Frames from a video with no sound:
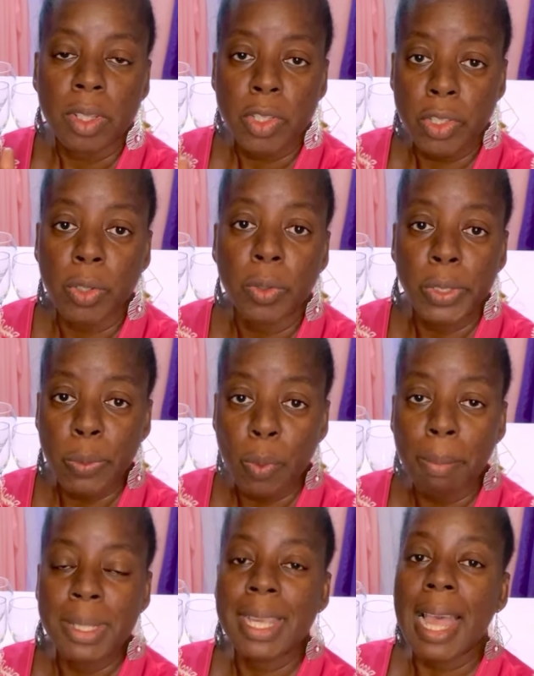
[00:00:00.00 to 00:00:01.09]
so you
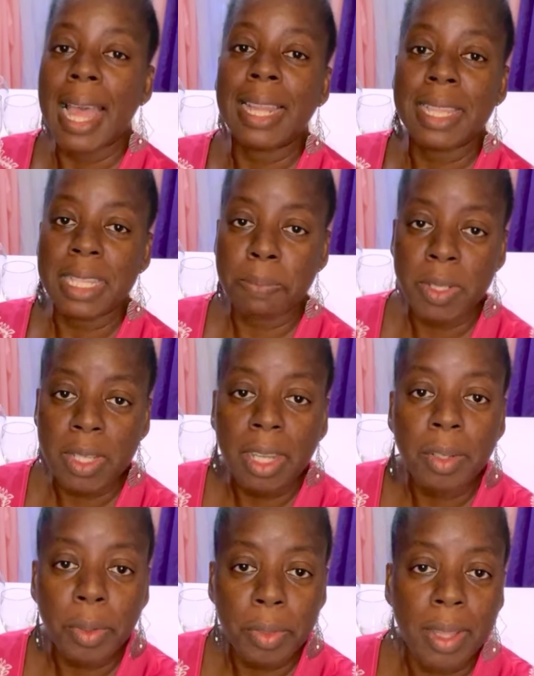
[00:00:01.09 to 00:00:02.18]
want me to add this
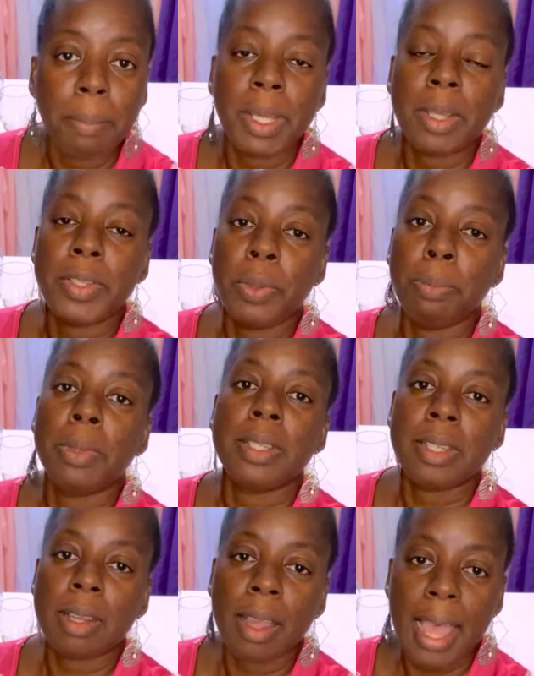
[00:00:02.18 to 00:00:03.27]
particular thing because you
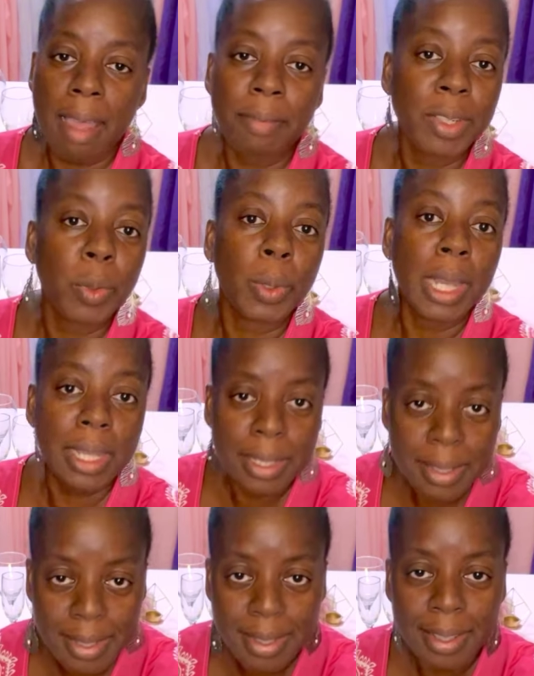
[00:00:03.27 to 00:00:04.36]
must have it or
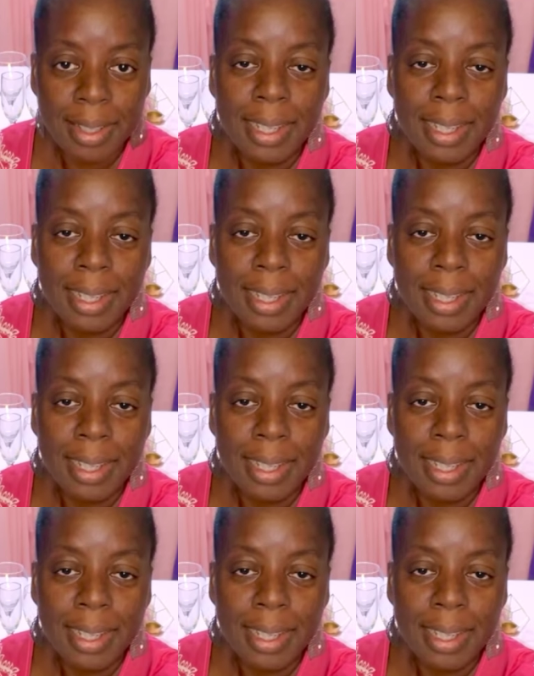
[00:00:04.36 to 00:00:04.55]
else,